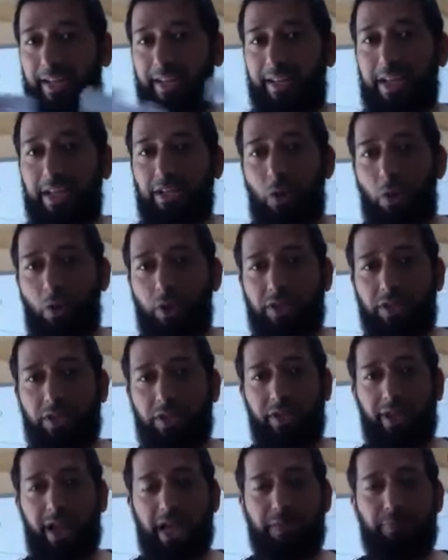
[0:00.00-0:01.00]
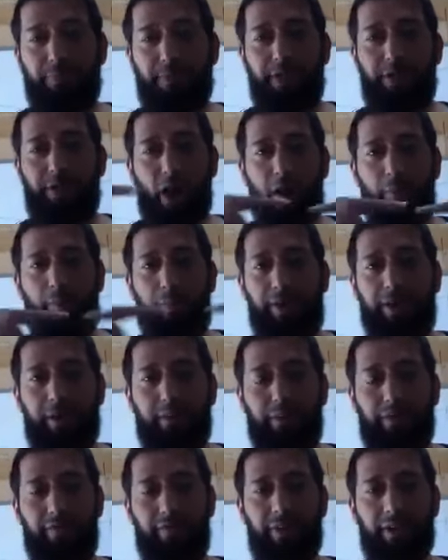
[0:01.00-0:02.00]
no insert has been
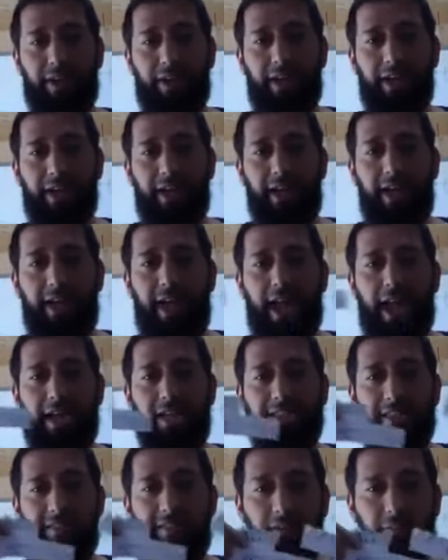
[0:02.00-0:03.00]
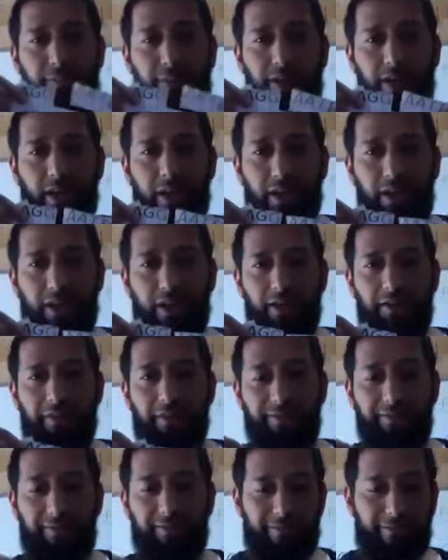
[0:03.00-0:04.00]
incorporated between, LAG-Z will be
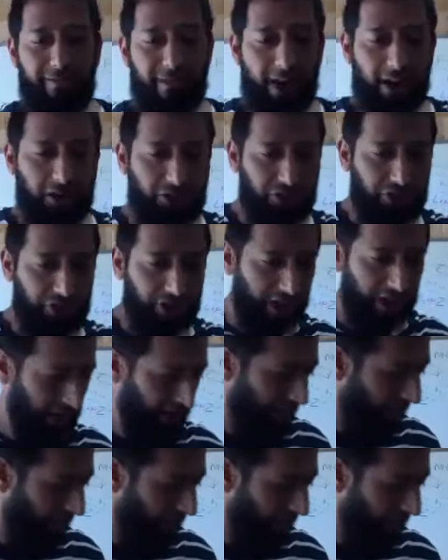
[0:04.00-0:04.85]
functional.